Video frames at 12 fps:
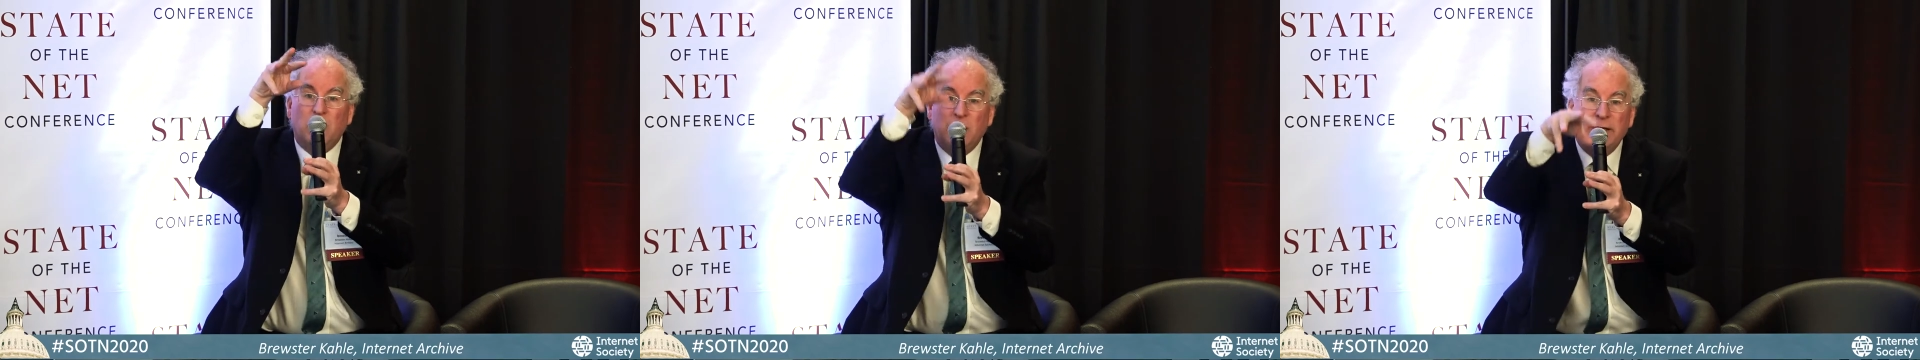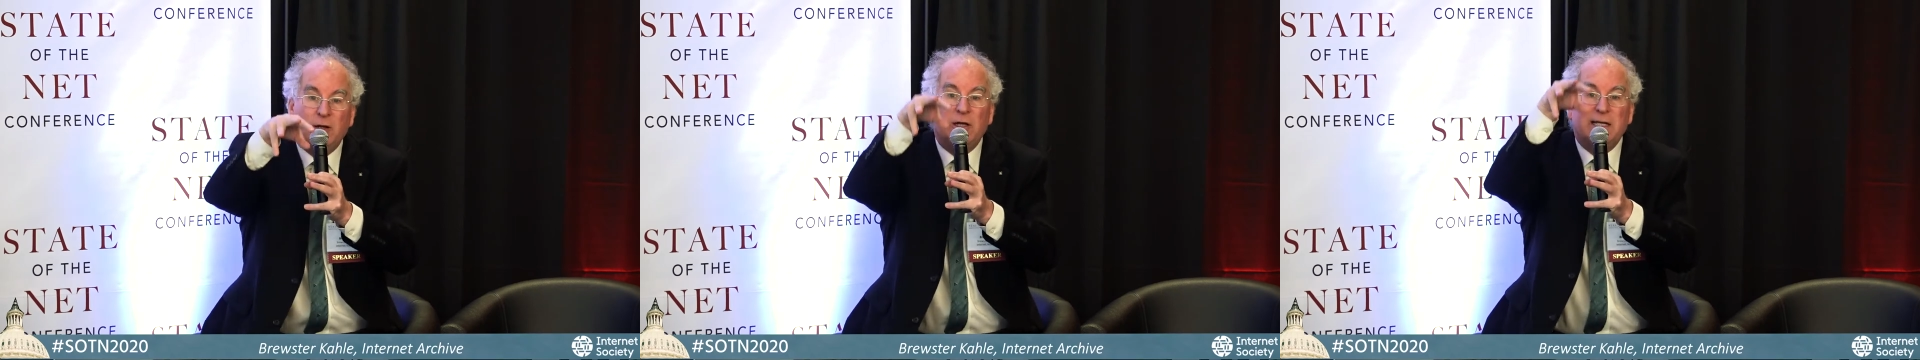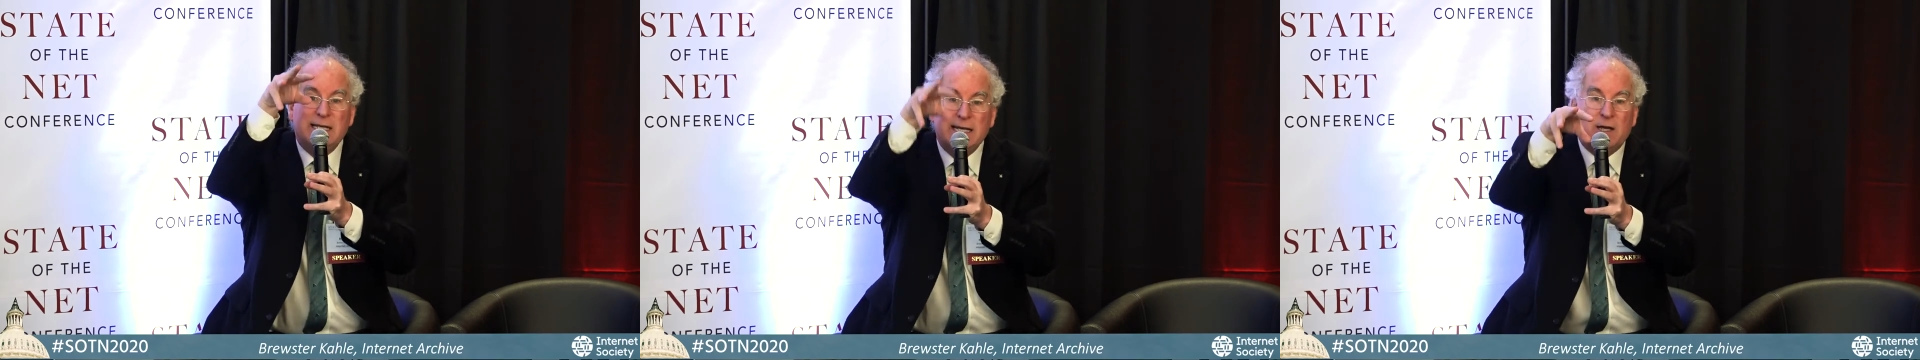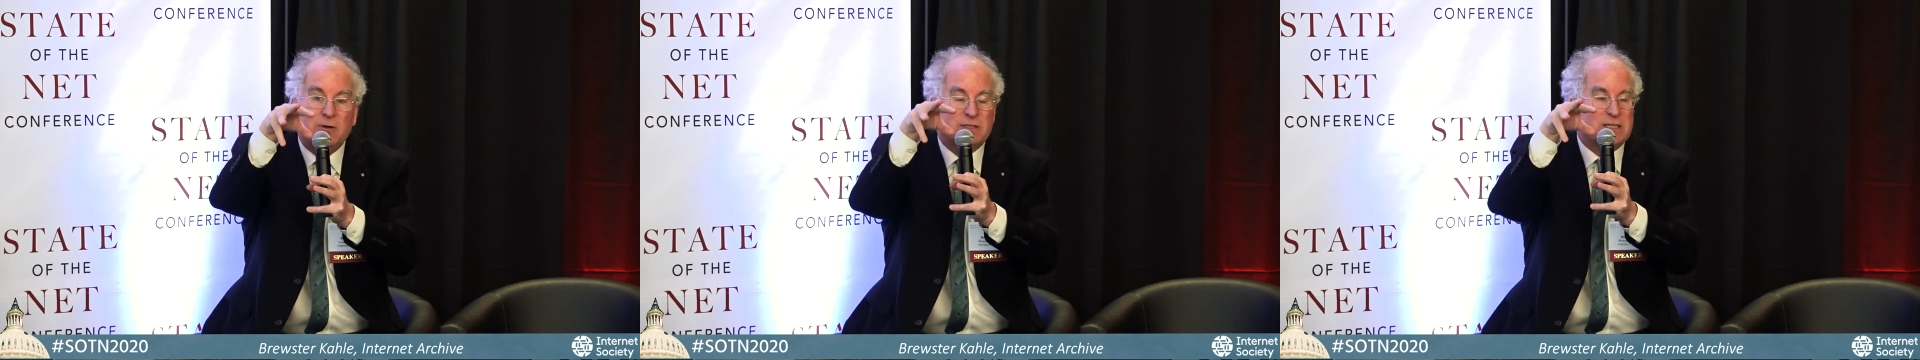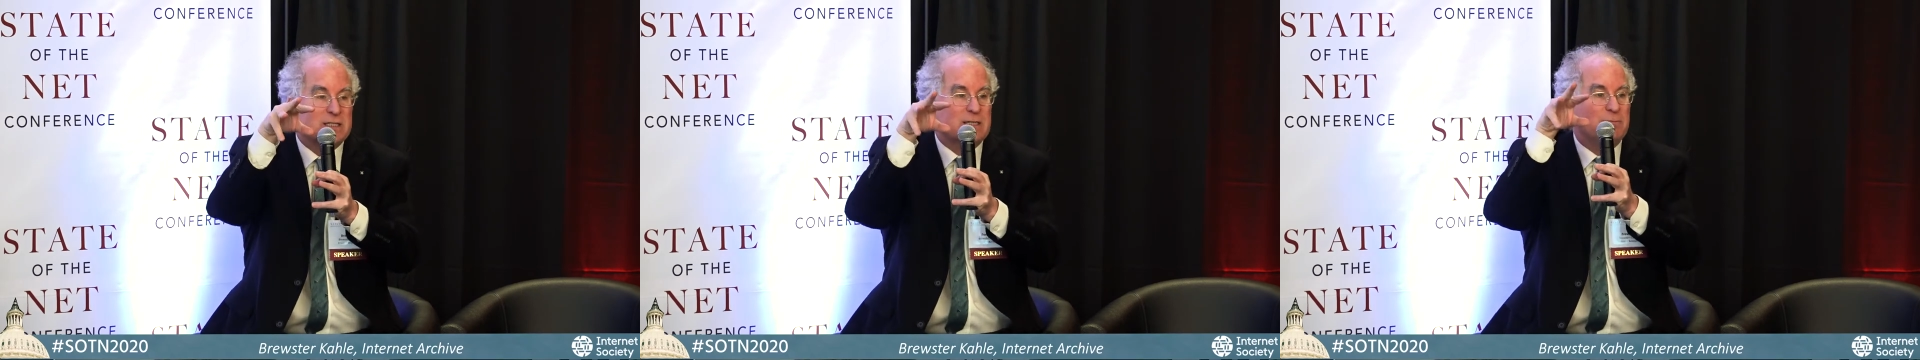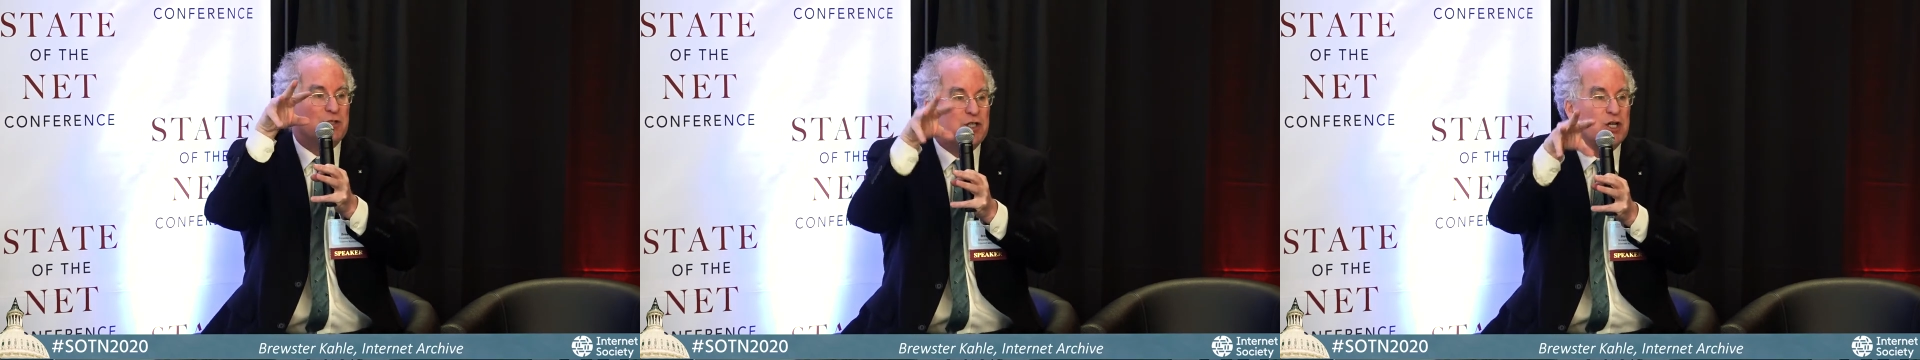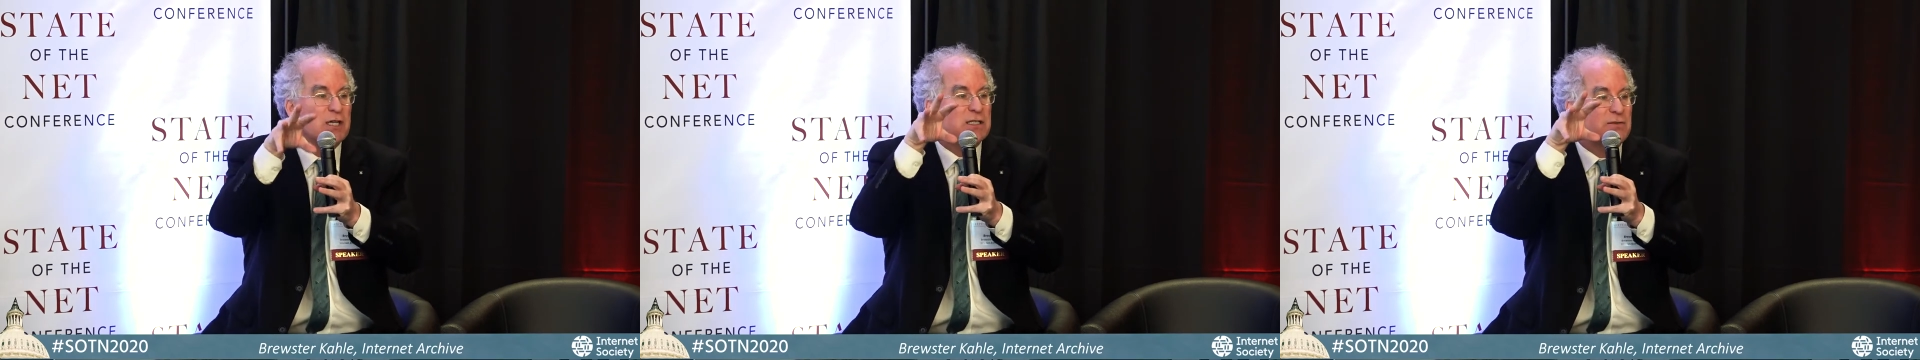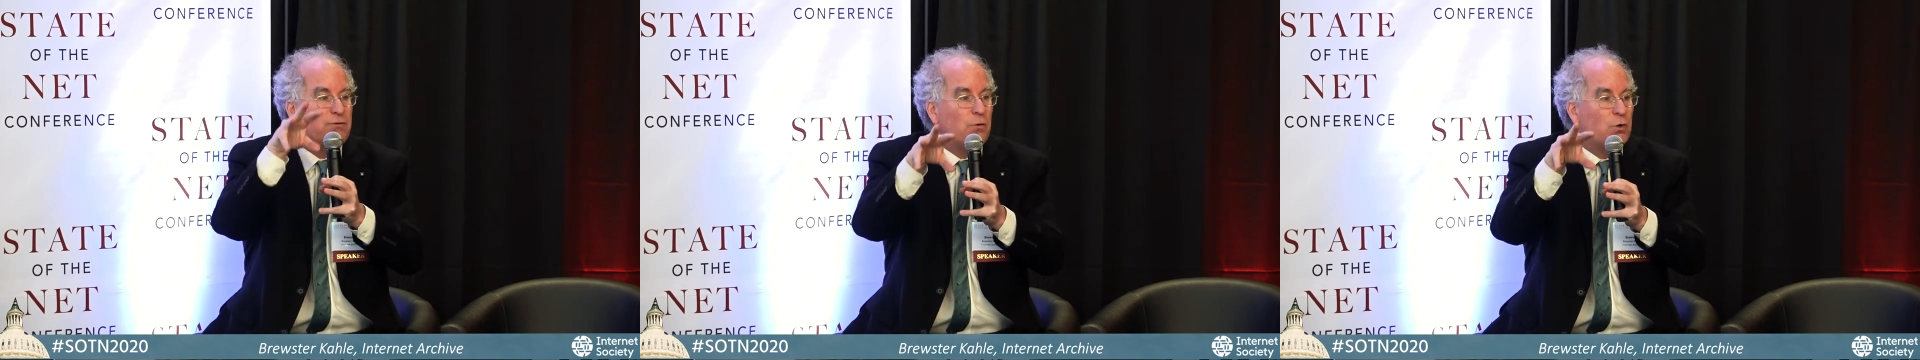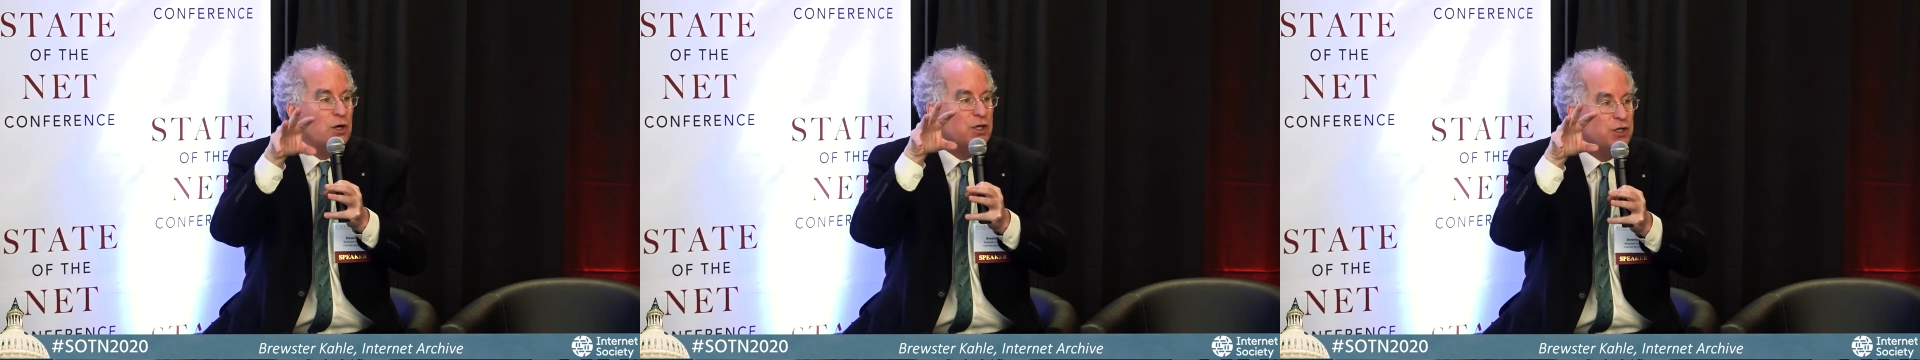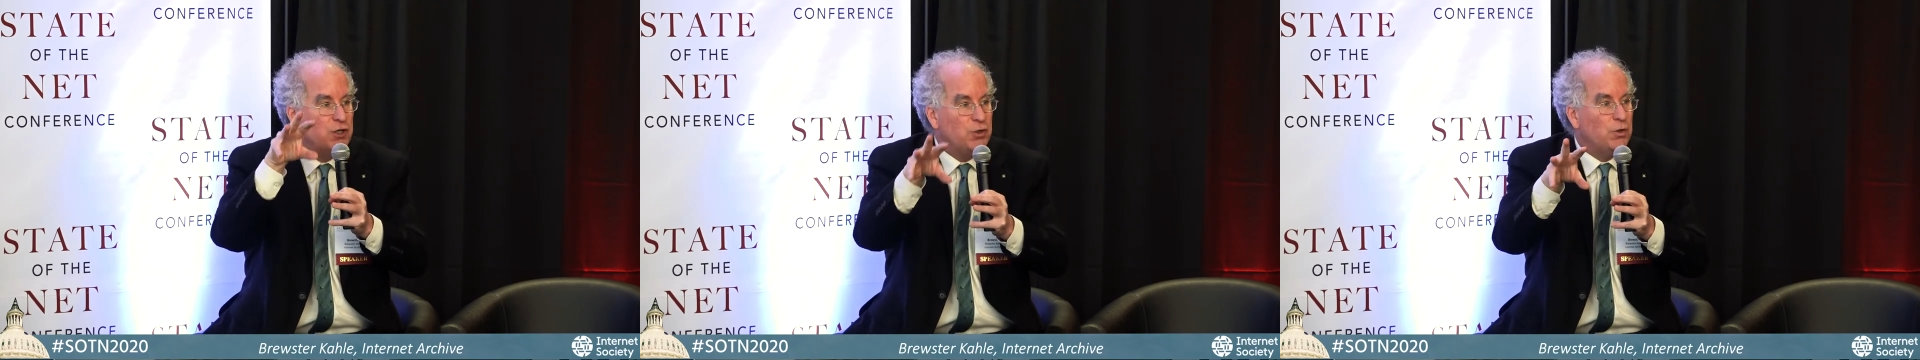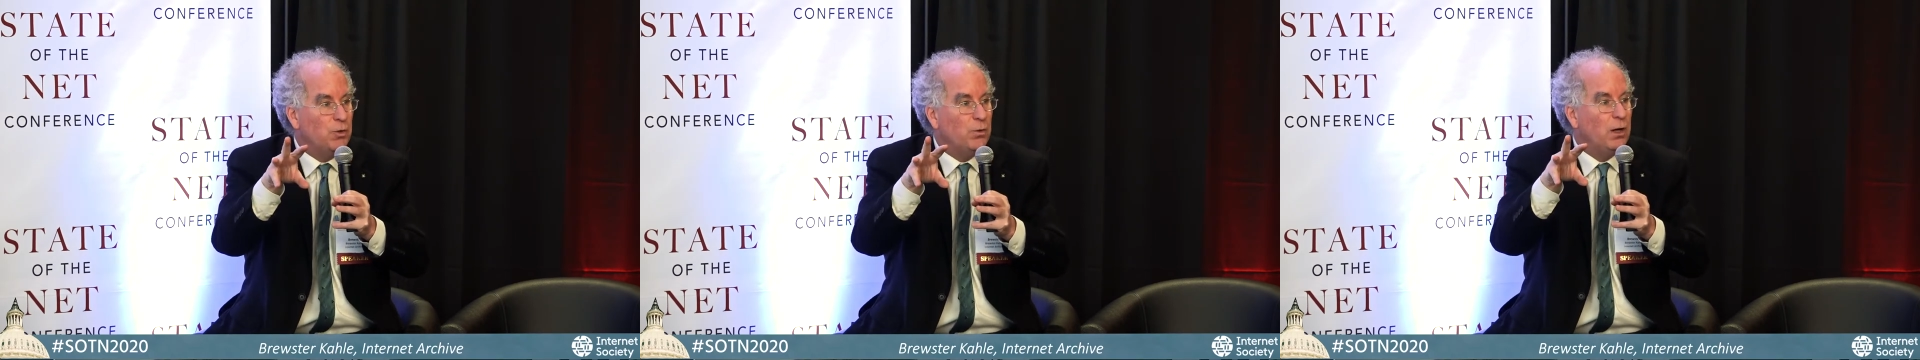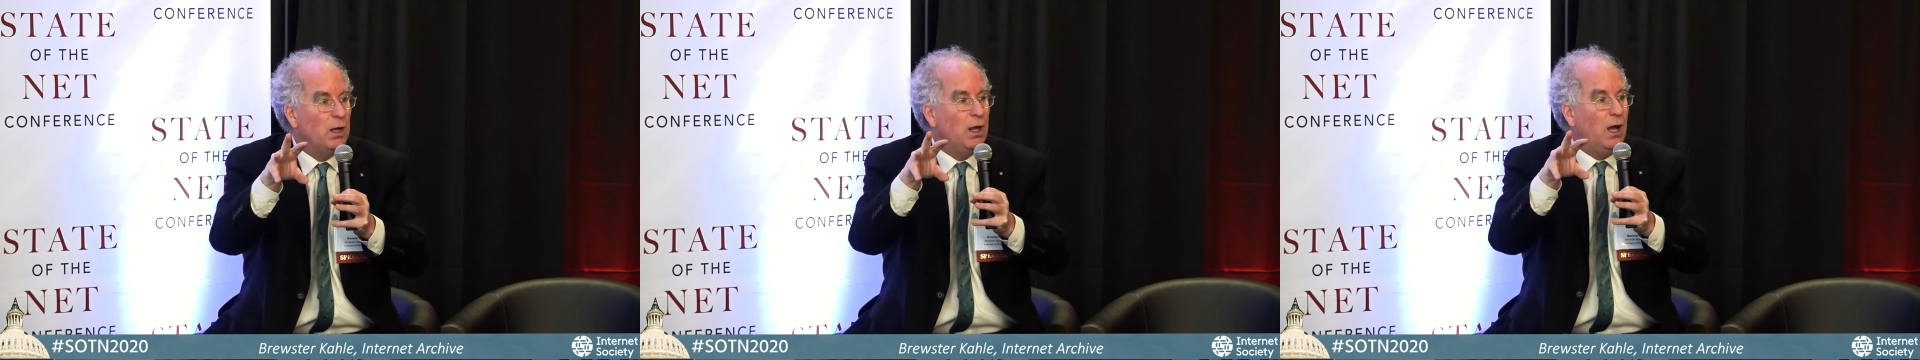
little ecosystem just for you.